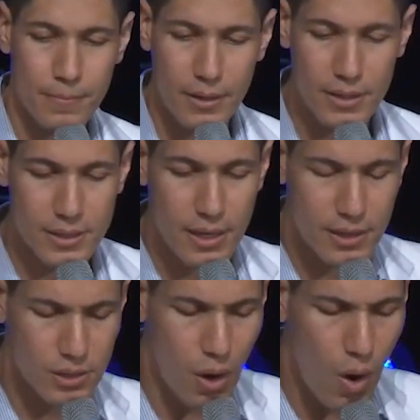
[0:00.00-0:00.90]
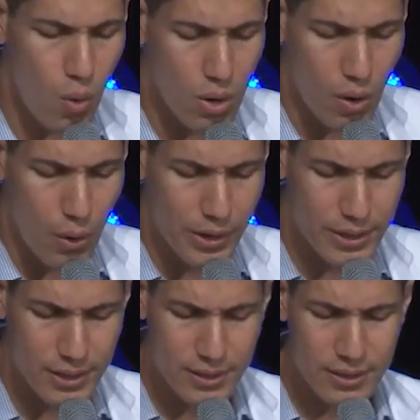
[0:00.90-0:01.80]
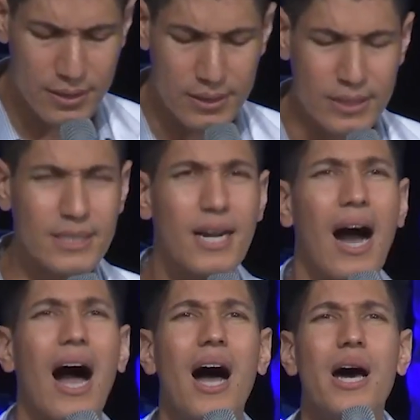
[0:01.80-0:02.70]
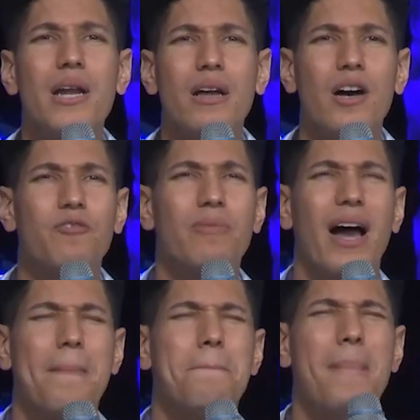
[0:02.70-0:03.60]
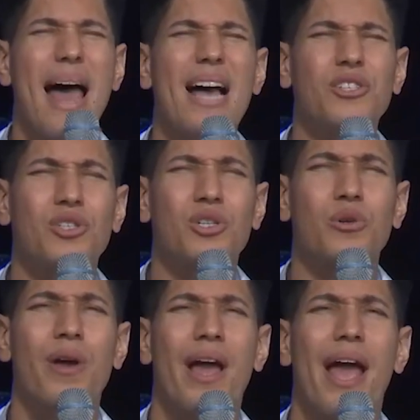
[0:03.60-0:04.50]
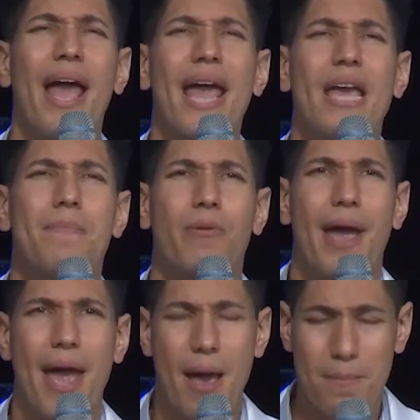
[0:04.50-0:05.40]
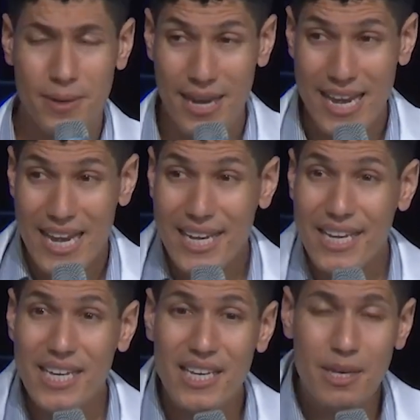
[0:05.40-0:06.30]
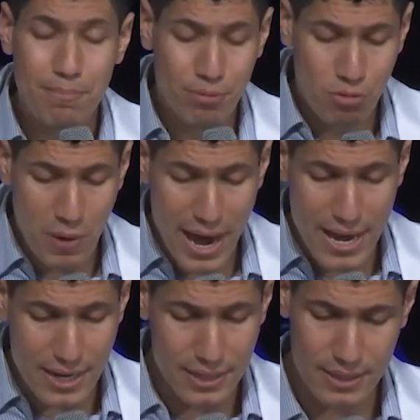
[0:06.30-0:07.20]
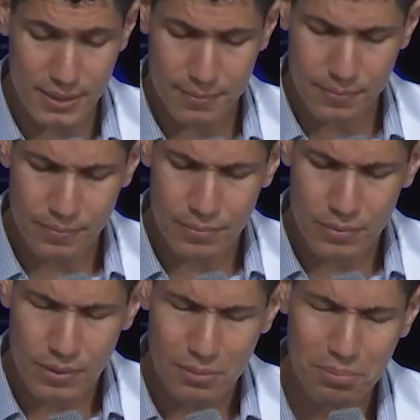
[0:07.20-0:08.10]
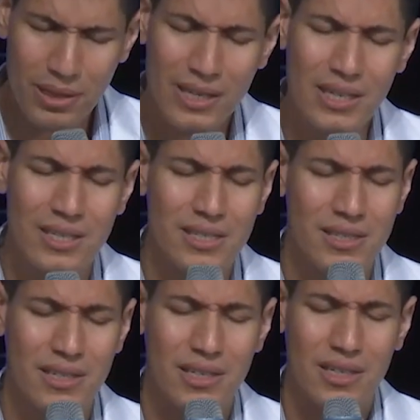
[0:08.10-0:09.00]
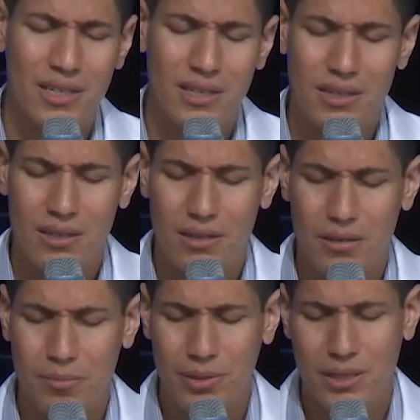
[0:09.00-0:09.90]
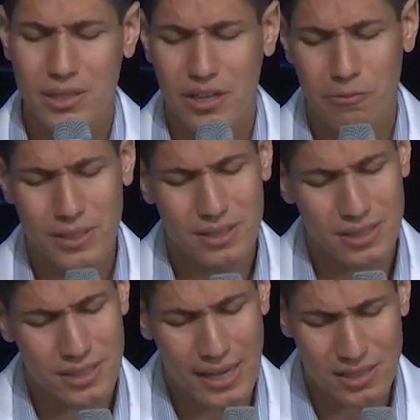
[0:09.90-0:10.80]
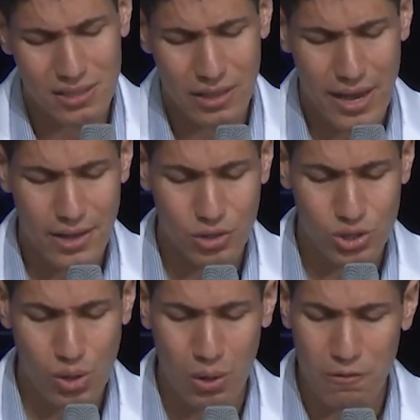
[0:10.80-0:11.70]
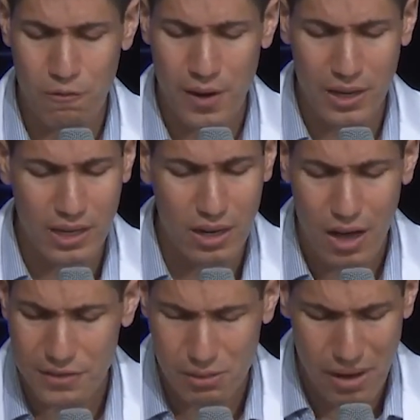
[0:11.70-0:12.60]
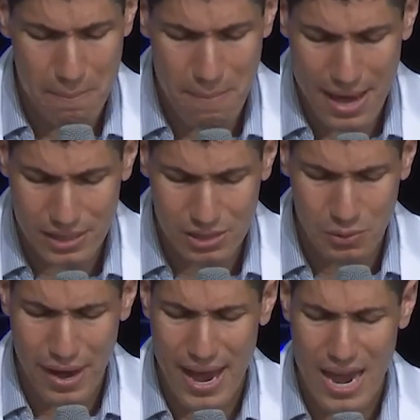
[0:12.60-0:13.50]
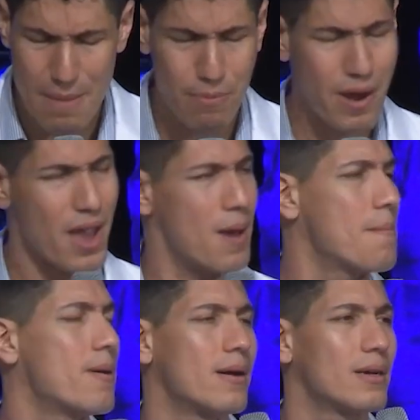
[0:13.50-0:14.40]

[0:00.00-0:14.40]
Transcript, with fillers: And it says, O Lord, God of my master Abraham, he prayed, Please, please give me success today and show unfailing love to my master Abraham